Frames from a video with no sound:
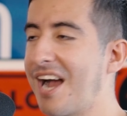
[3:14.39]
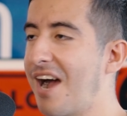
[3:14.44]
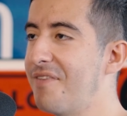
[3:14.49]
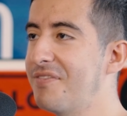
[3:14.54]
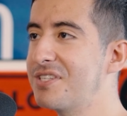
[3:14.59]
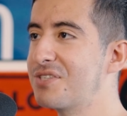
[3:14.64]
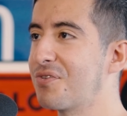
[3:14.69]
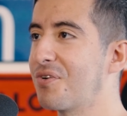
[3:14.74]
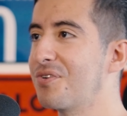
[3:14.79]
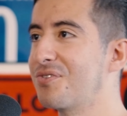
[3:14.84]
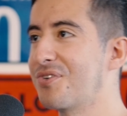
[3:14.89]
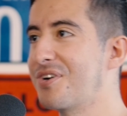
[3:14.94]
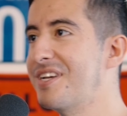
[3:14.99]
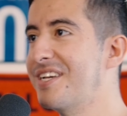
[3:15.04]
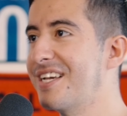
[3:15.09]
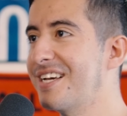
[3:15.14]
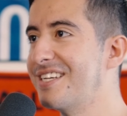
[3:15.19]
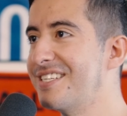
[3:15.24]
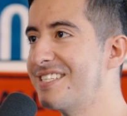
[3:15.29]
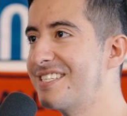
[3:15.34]
James
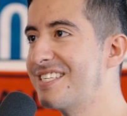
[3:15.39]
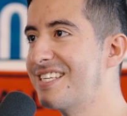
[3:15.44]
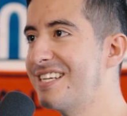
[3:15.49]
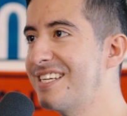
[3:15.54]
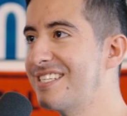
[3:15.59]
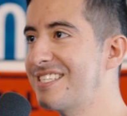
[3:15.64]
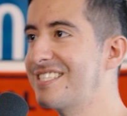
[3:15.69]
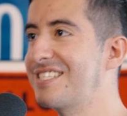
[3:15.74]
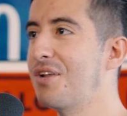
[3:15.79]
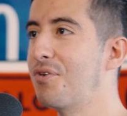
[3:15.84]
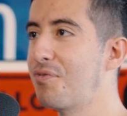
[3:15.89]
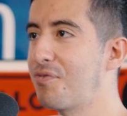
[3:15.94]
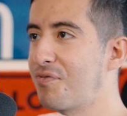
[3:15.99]
Rodriguez still